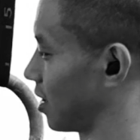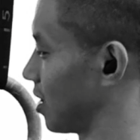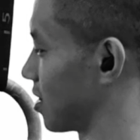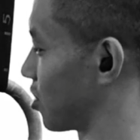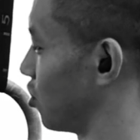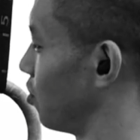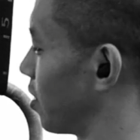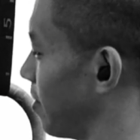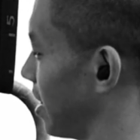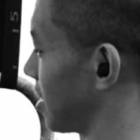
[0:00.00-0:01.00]
This is
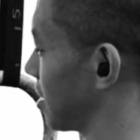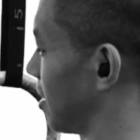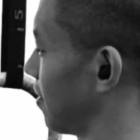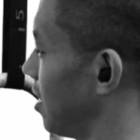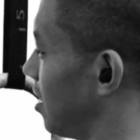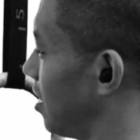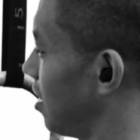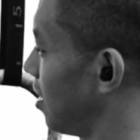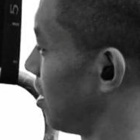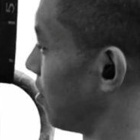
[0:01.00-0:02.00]
super basic stuff.
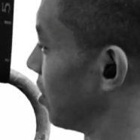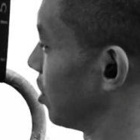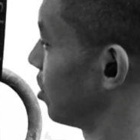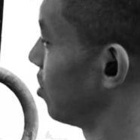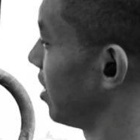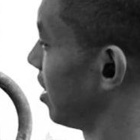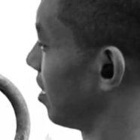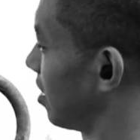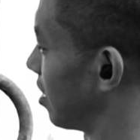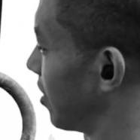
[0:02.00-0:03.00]
When you're
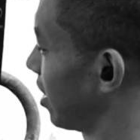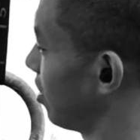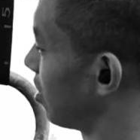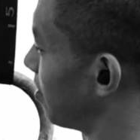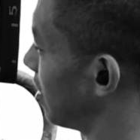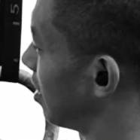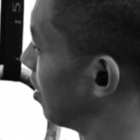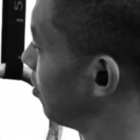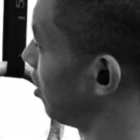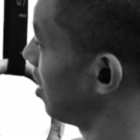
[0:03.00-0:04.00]
doing a regular
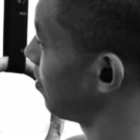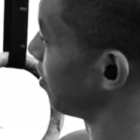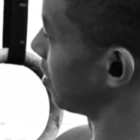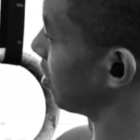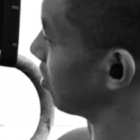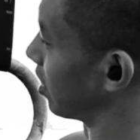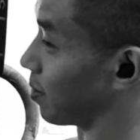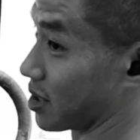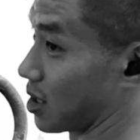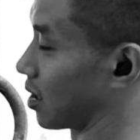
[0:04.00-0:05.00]
pull up, your
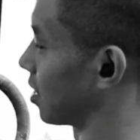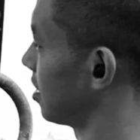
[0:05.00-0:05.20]
grip is like